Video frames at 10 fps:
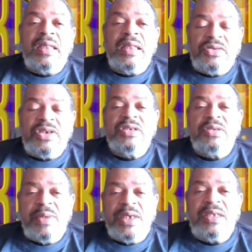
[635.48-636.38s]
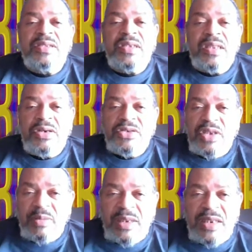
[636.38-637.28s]
there still means that there's
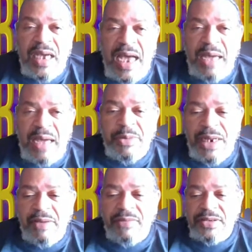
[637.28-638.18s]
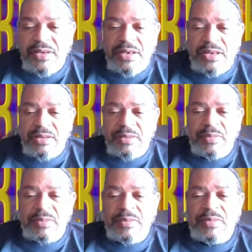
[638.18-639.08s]
something that God would have us to do.
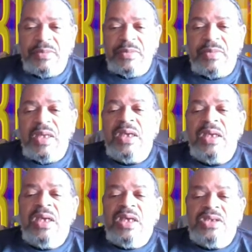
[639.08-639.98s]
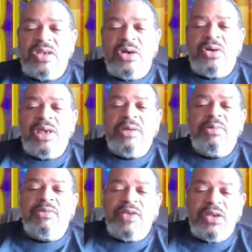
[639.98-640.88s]
So he
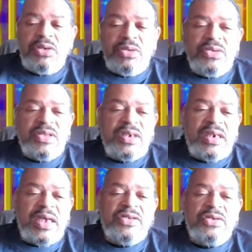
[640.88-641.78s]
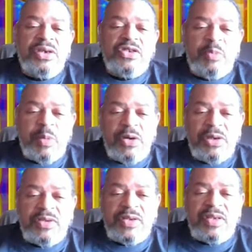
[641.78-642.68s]
reviews the desert
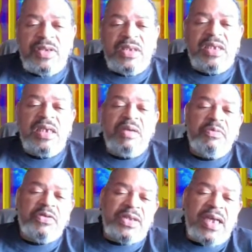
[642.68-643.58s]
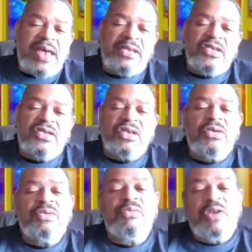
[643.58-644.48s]
experiences. He emphasizes
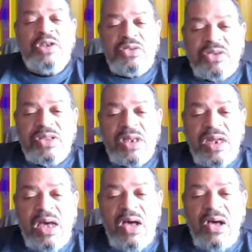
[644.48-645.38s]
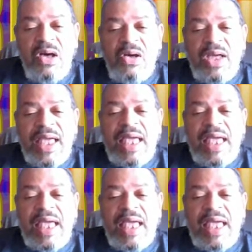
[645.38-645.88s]
certain features of the law